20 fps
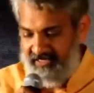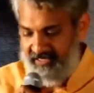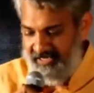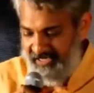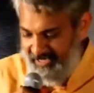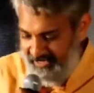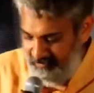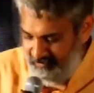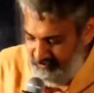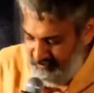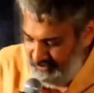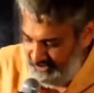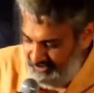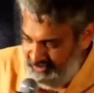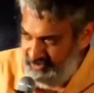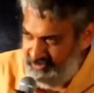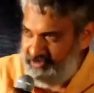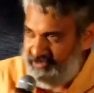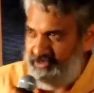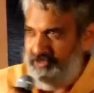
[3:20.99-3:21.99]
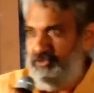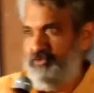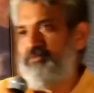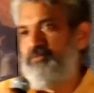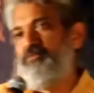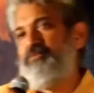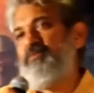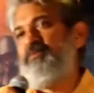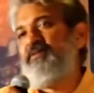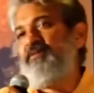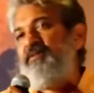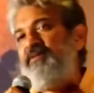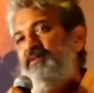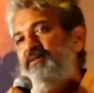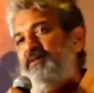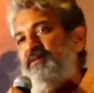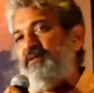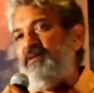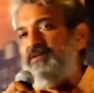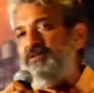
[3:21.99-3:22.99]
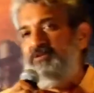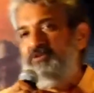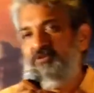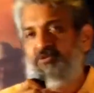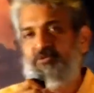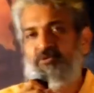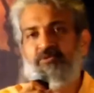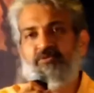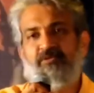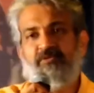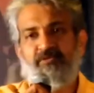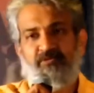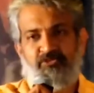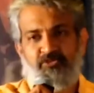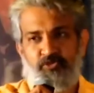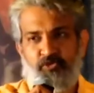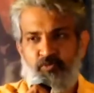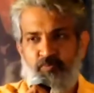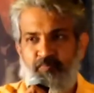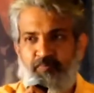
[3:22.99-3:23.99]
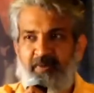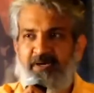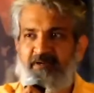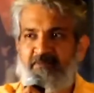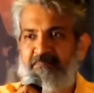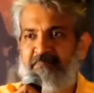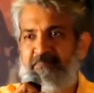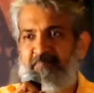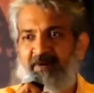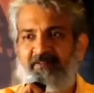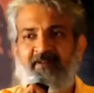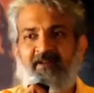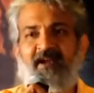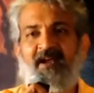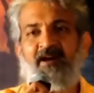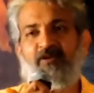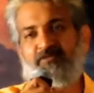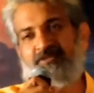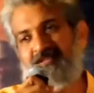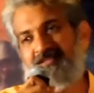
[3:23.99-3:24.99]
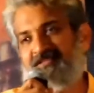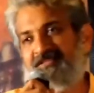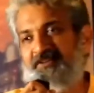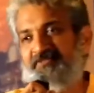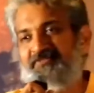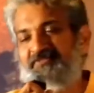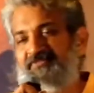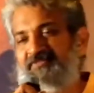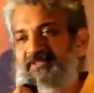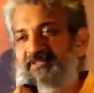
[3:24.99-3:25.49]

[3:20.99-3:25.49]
I am bringing you two super powerhouses of